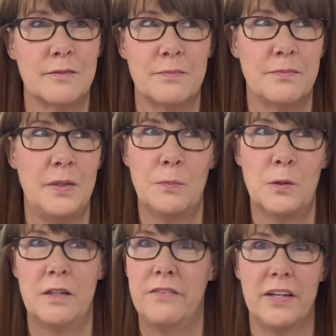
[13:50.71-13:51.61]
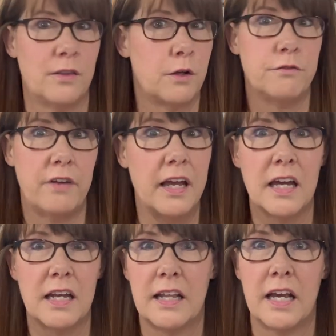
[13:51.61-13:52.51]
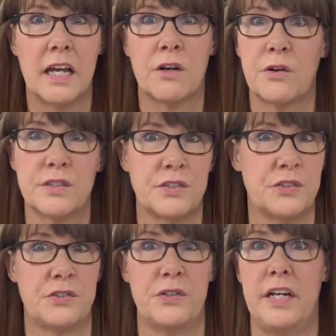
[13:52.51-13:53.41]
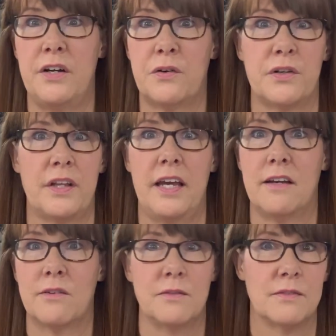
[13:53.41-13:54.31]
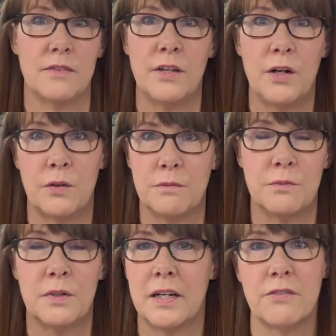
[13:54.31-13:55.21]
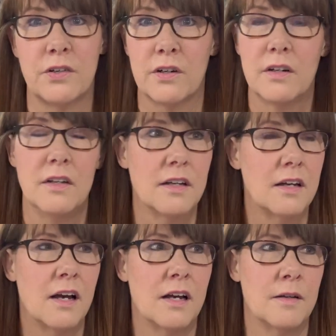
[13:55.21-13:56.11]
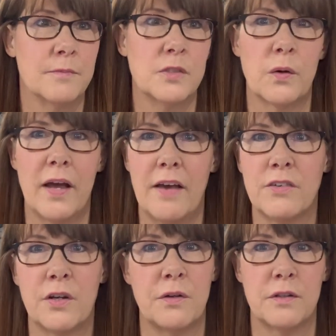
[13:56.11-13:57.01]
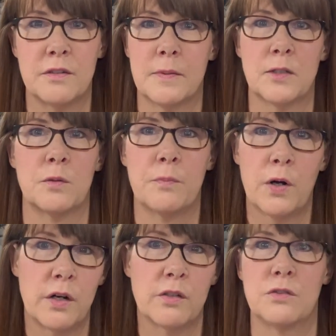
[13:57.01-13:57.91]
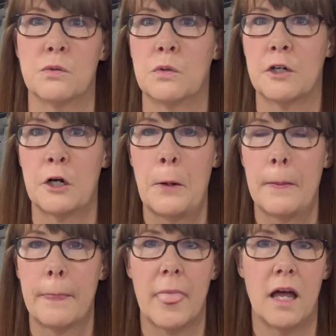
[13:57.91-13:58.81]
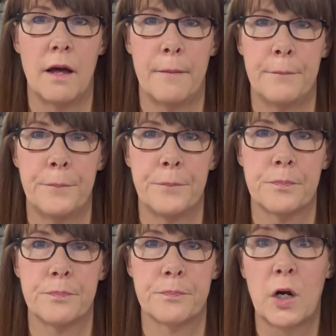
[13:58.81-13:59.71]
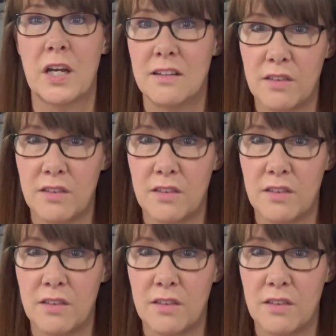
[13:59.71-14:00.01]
people living in their van like across their street or like, you know, whatever. So I have to go to special parks or parking